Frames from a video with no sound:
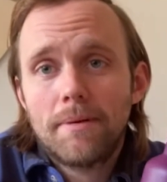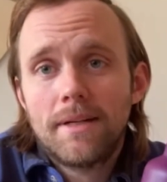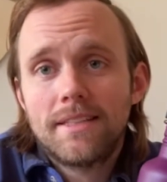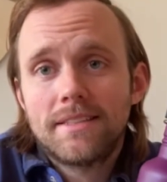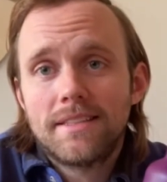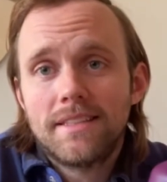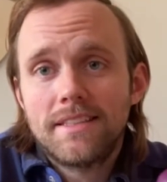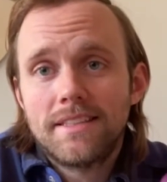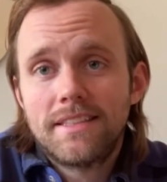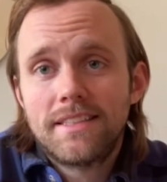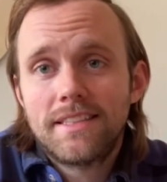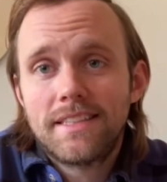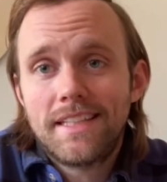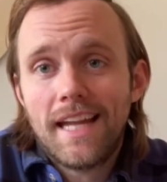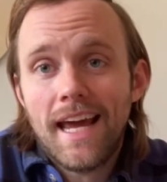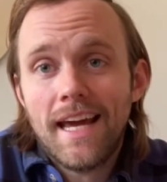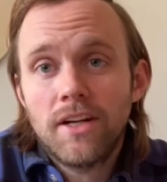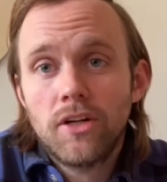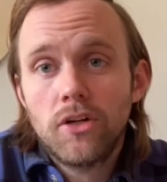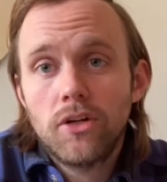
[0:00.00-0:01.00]
It has the
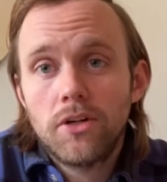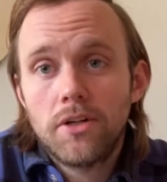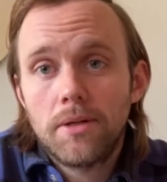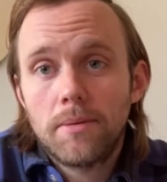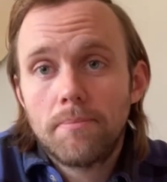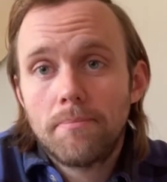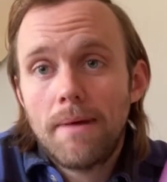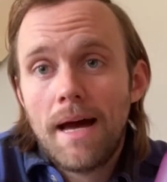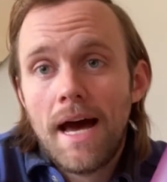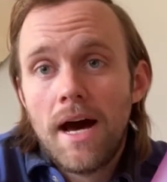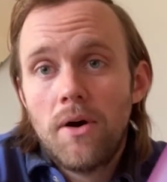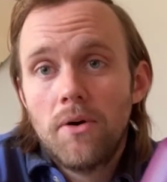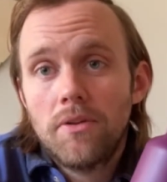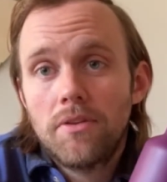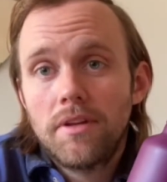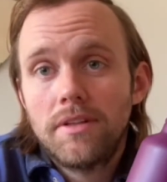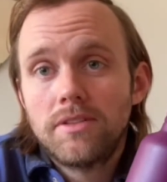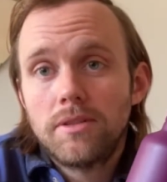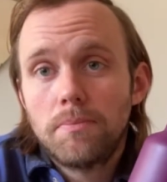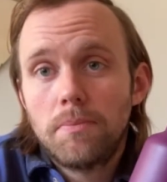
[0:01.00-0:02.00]
standard
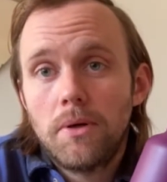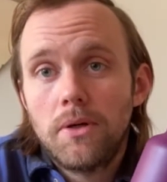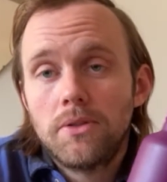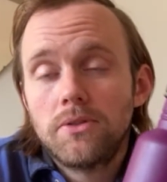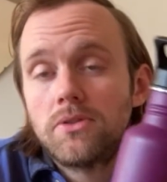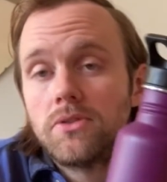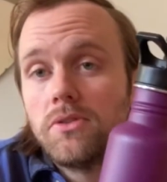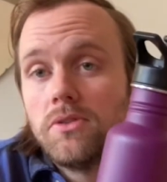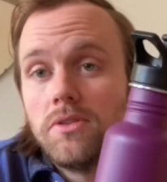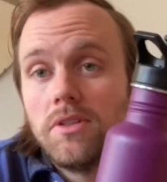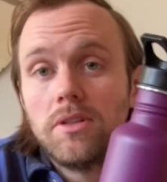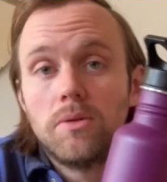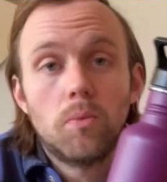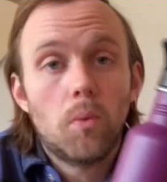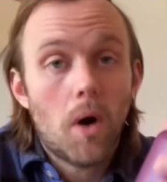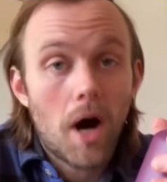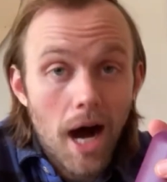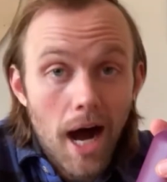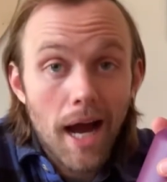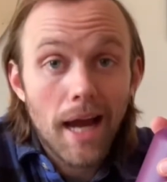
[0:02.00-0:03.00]
mouth as opposed to the
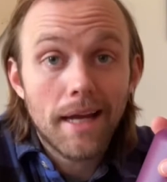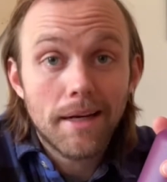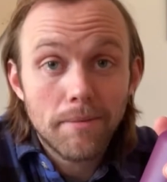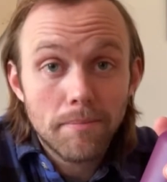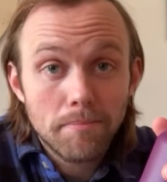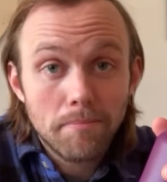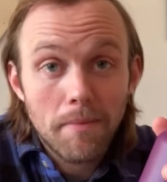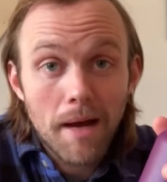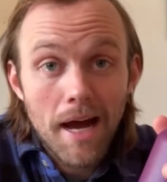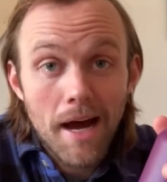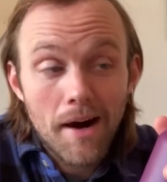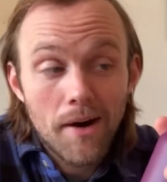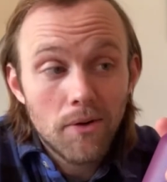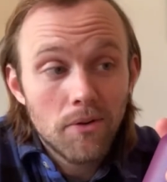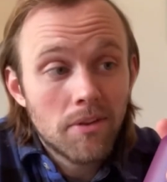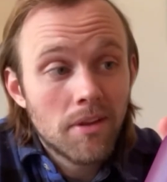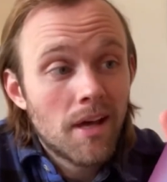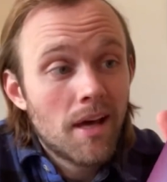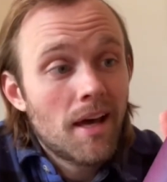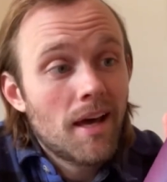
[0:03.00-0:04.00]
wide
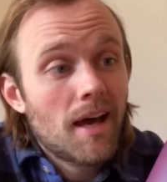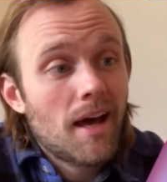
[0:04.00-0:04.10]
mouth.